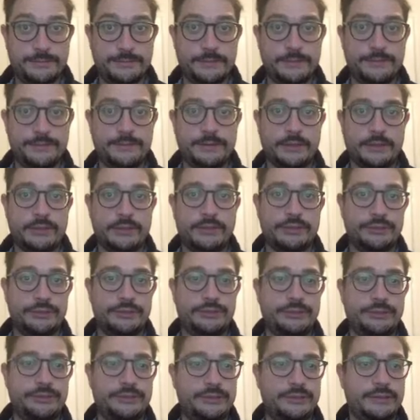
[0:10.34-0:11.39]

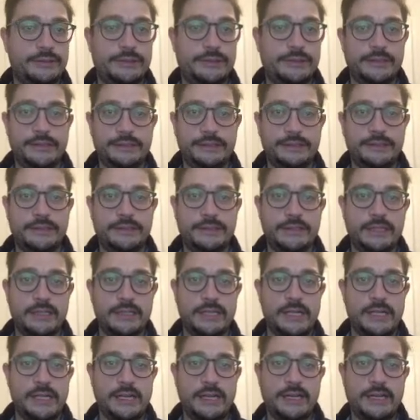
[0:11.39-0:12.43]
focus this
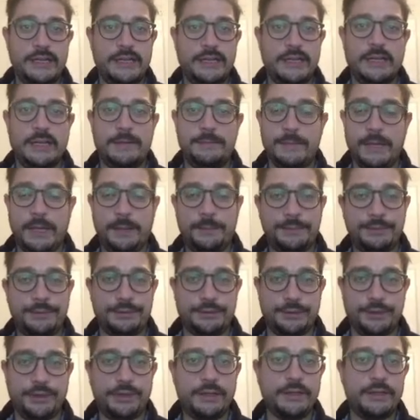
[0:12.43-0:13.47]

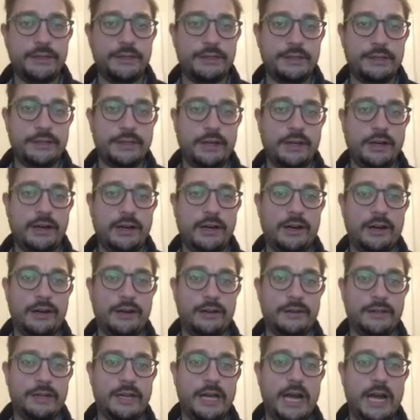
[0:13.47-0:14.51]
episode
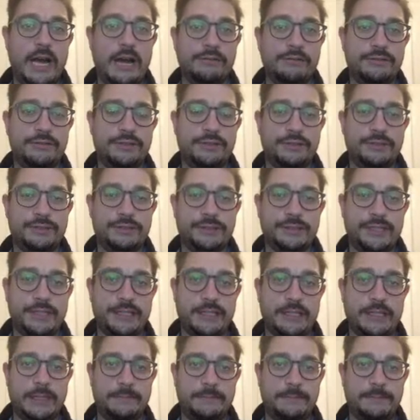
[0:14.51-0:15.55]
on how to use
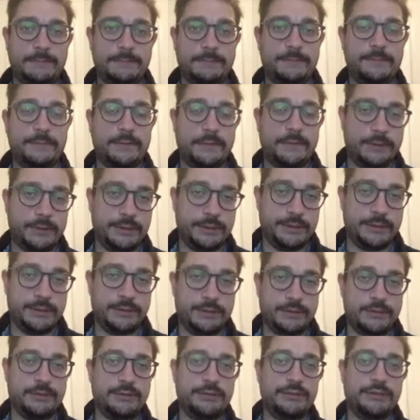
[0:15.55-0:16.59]
GitHub for your
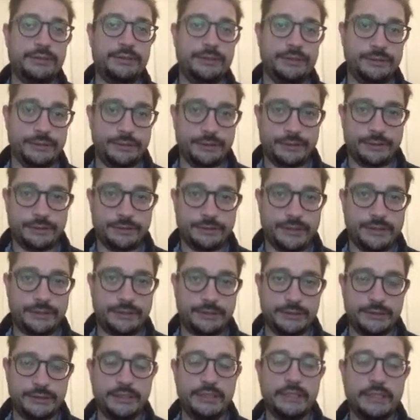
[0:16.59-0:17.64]
continuous integration
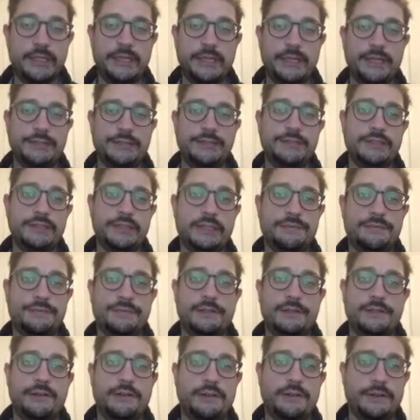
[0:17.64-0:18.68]
instead of
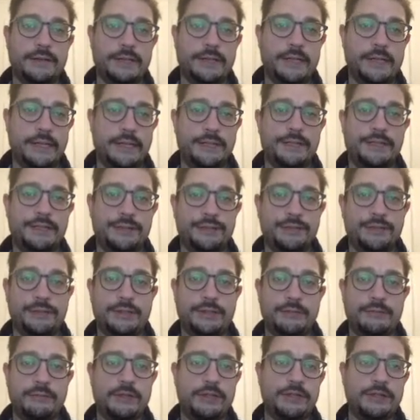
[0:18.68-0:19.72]
going and using
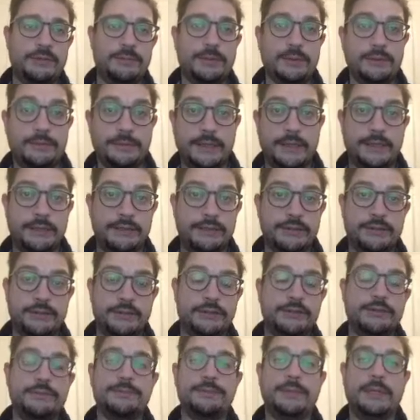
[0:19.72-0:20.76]
what is provided to you
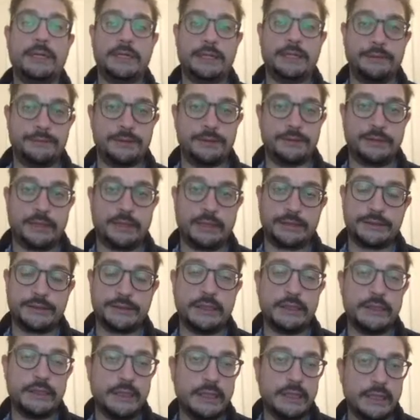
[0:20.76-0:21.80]
by the infrastructure,
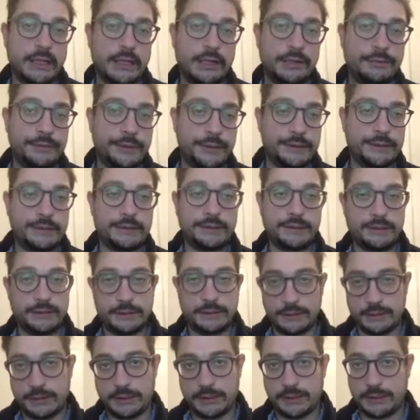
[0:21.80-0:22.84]
which
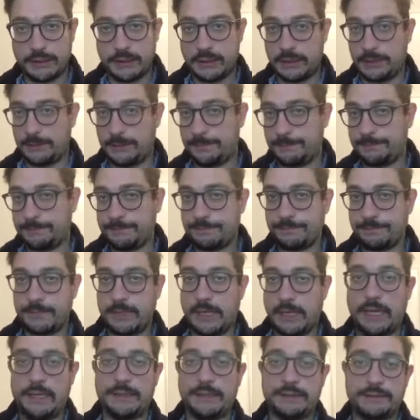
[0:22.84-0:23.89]
um, I
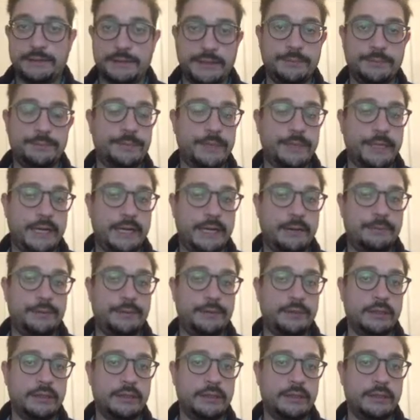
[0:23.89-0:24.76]
agree, perhaps